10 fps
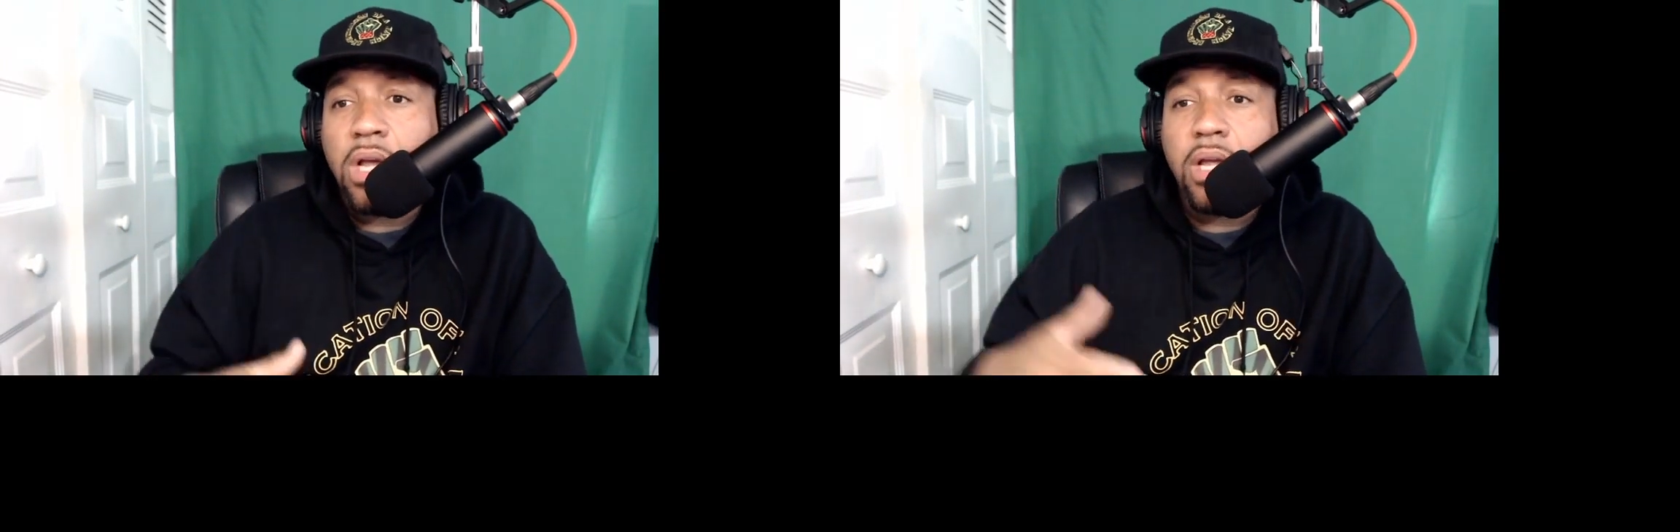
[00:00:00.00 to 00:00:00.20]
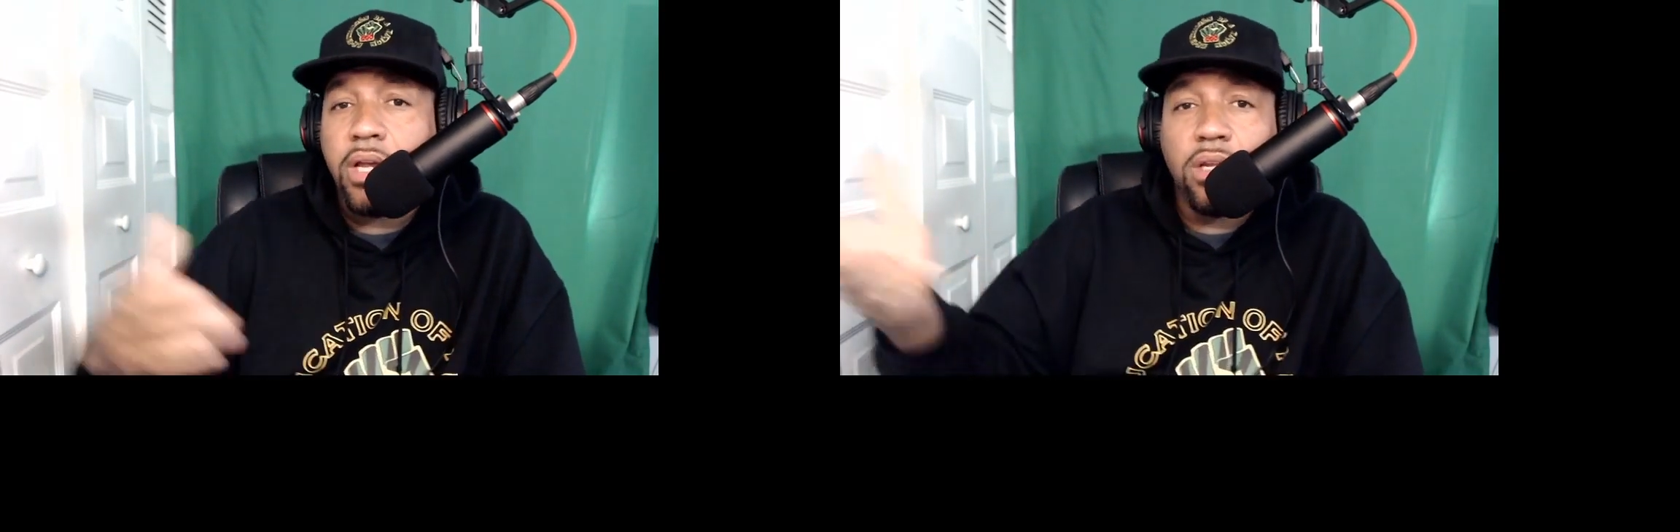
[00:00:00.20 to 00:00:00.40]

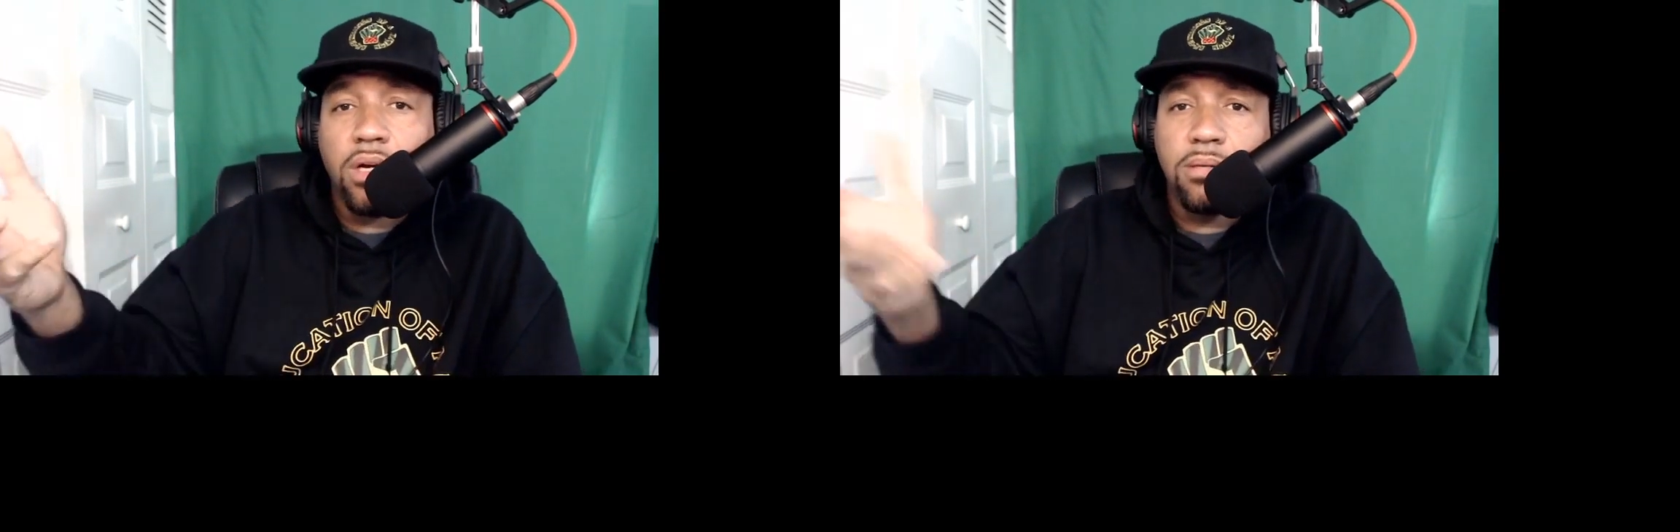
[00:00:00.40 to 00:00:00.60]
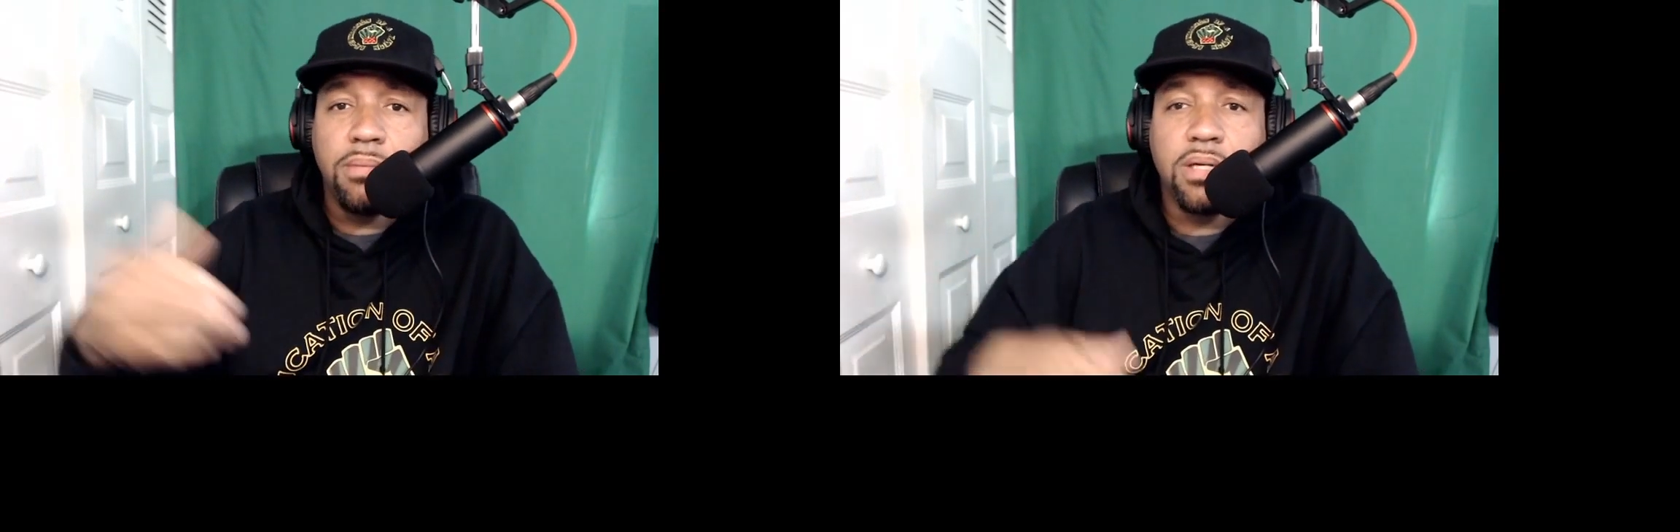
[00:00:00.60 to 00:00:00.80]

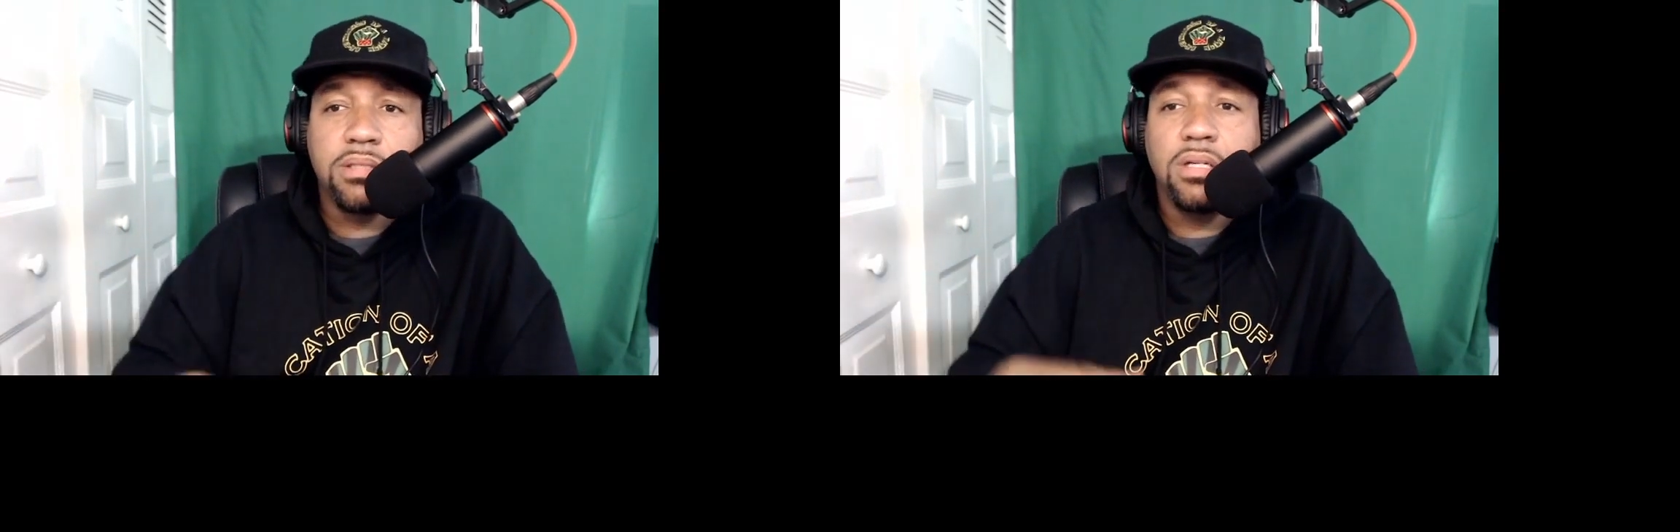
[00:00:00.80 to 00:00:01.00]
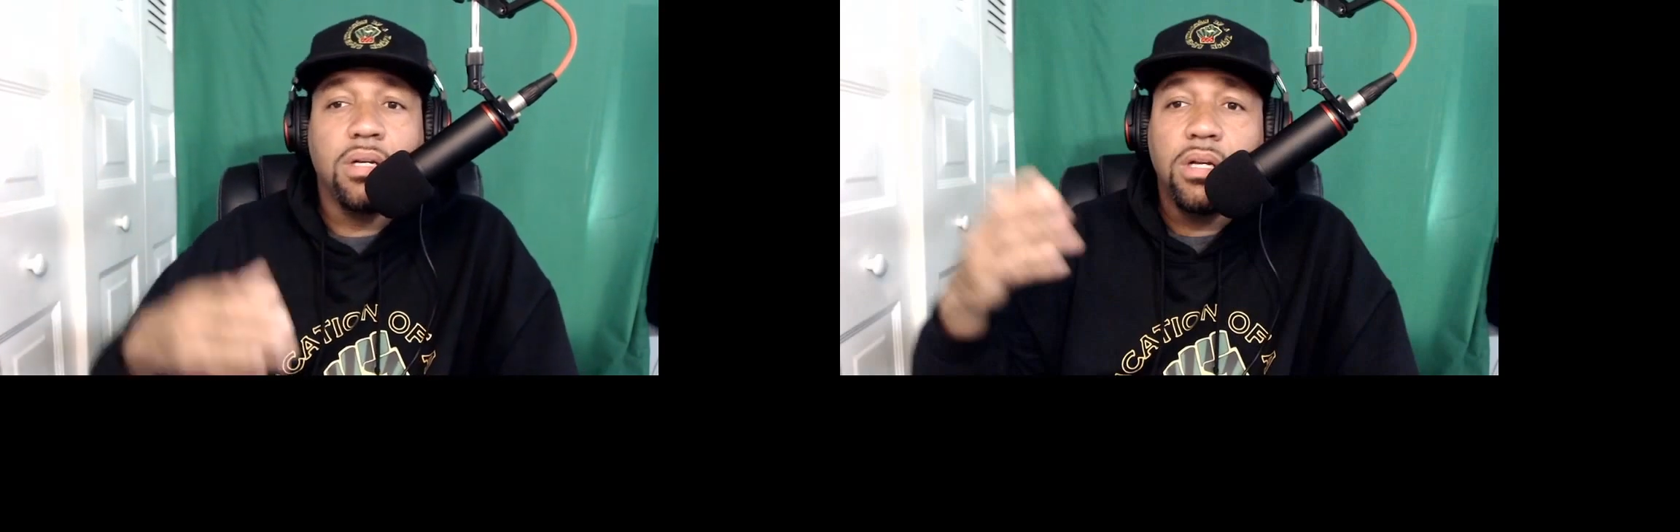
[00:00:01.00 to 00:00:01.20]
Elon Musk
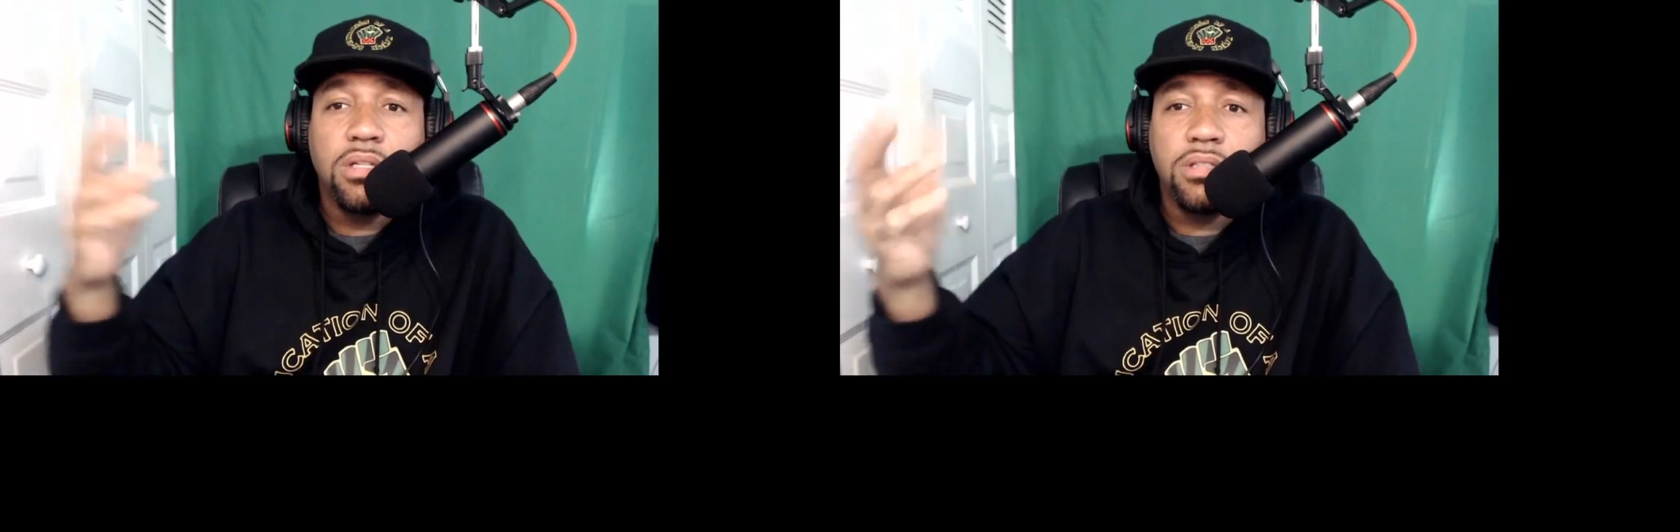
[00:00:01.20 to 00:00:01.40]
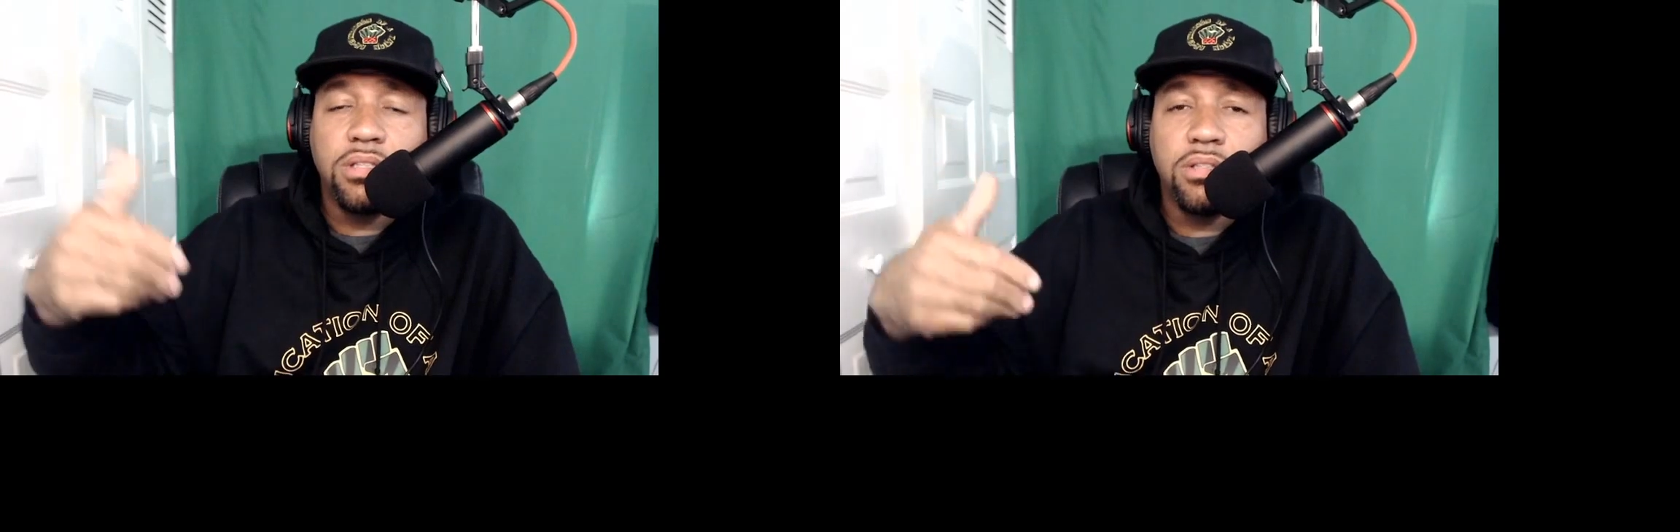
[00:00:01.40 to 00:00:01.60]
still